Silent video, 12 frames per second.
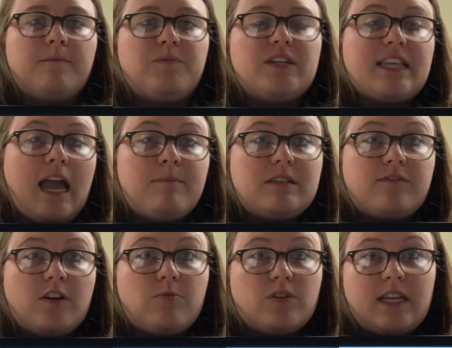This
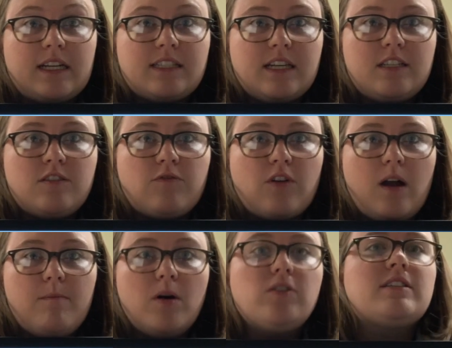atmosphere protects us
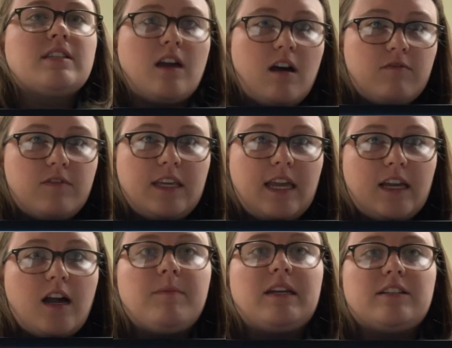from most of the
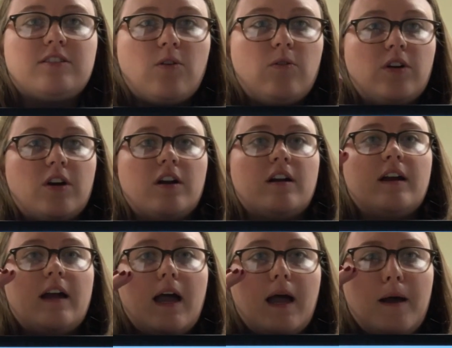incoming solar
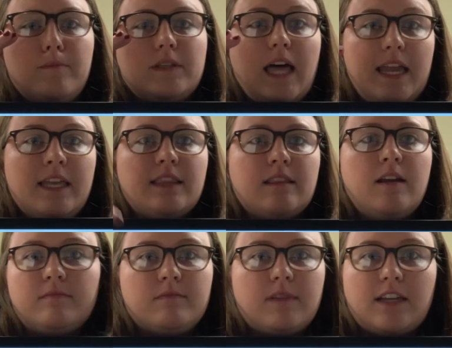um, light
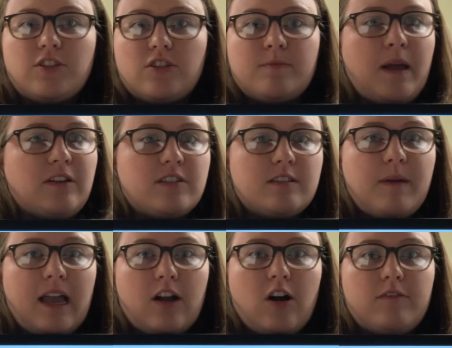that just bounces
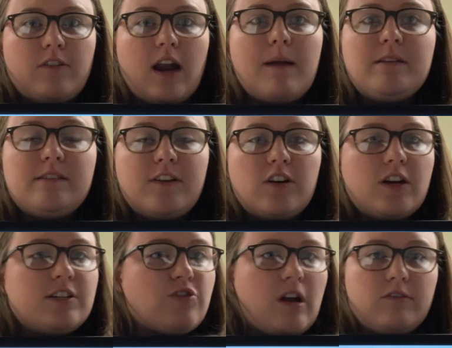back off our atmosphere
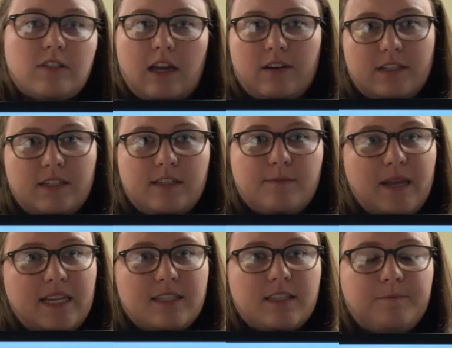and travels out into
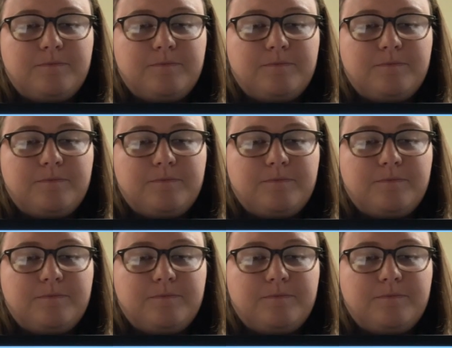space.